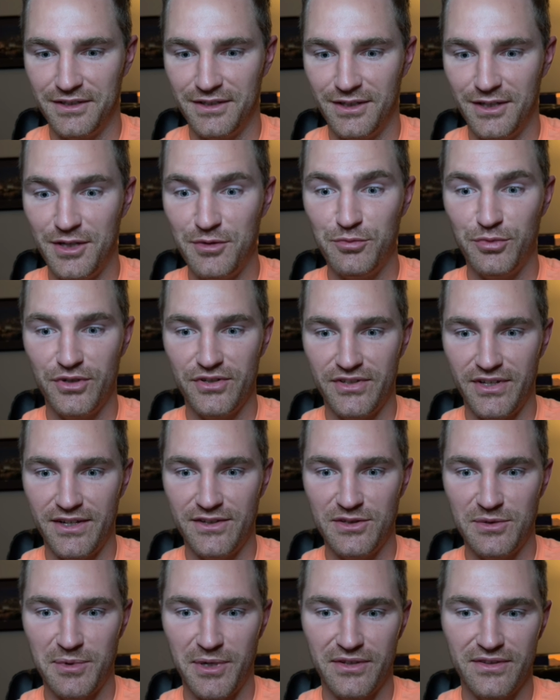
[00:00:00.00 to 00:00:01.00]

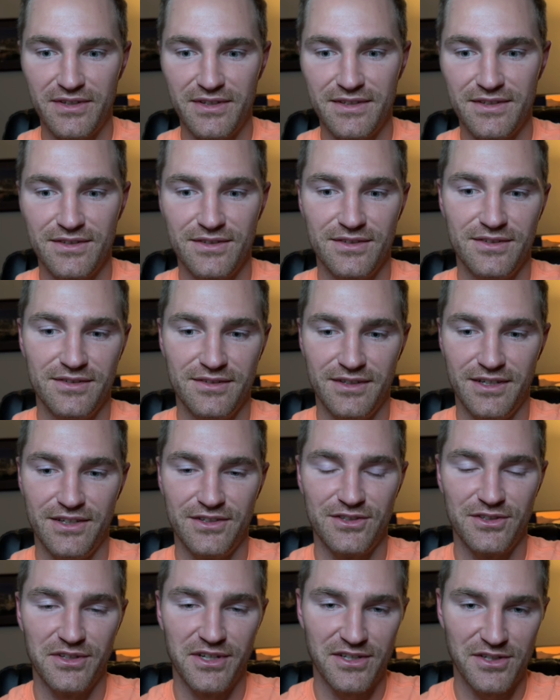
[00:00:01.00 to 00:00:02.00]
imprecise about this
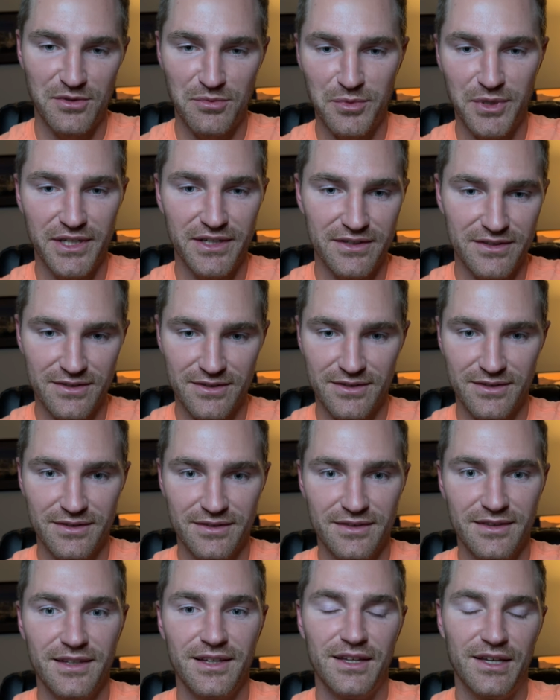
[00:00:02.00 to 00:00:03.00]
selection, because
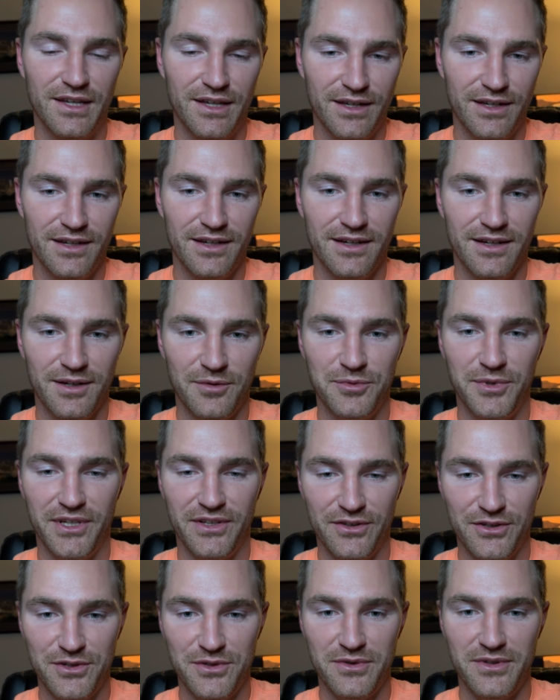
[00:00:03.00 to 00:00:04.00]
I'm
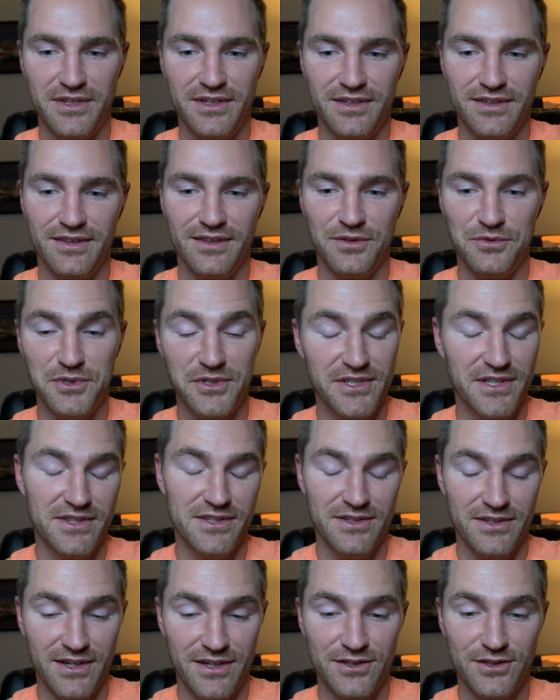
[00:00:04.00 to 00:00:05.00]
telling you that the
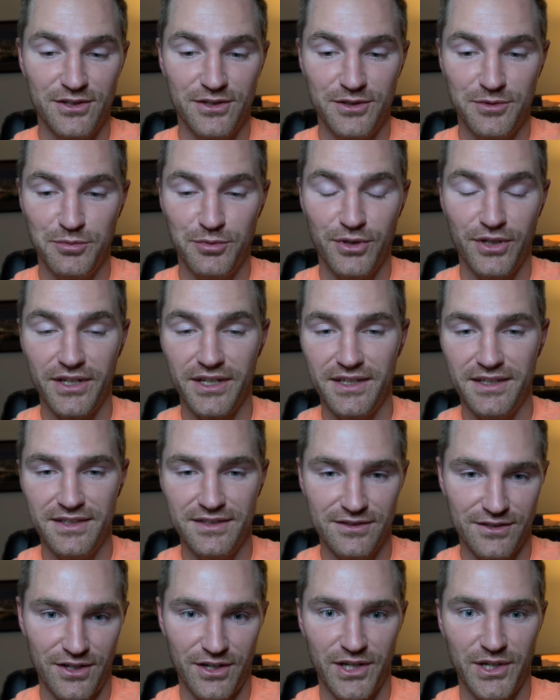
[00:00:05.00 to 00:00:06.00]
resynthesizer plugin is
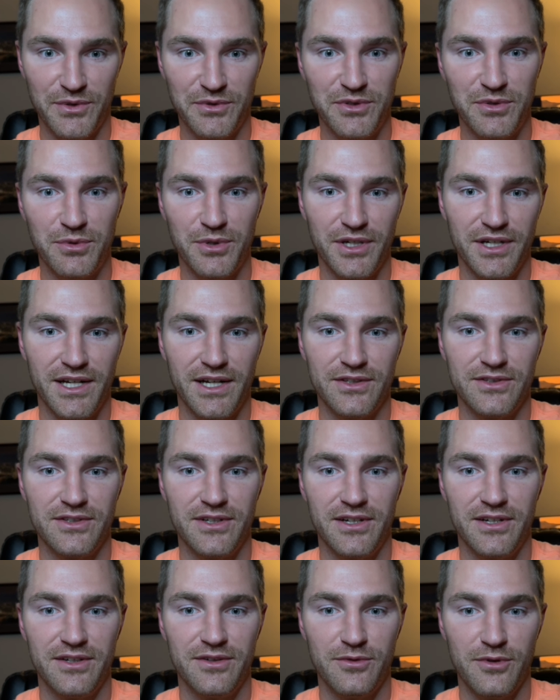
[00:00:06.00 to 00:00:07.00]
not going to work out
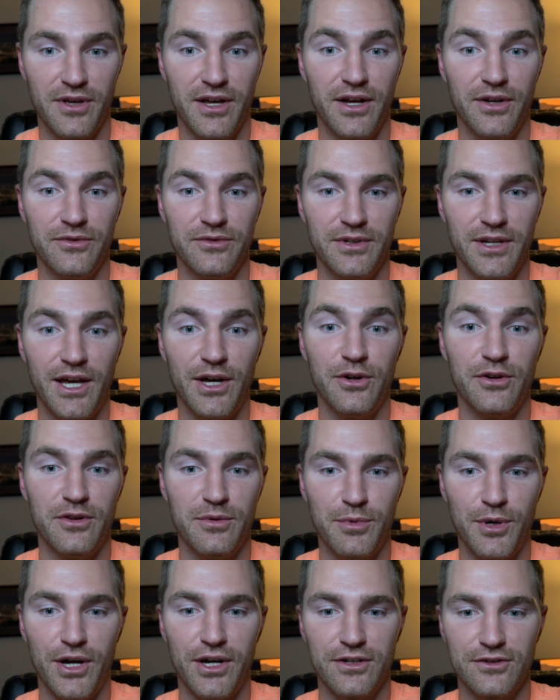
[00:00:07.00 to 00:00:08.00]
of the
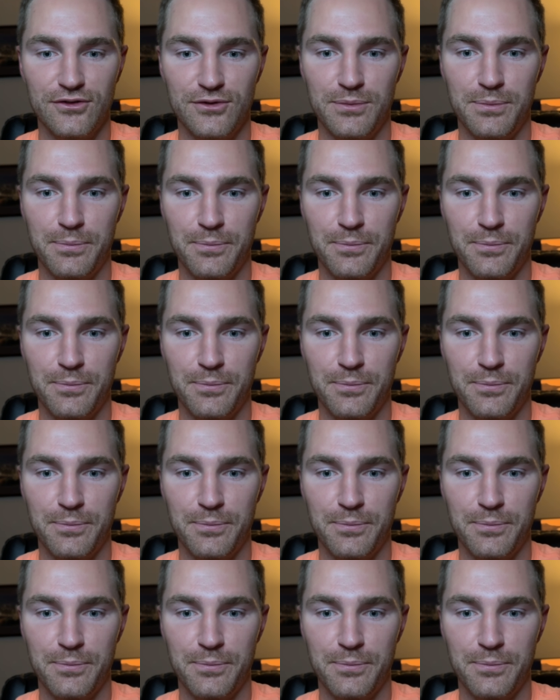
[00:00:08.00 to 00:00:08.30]
box.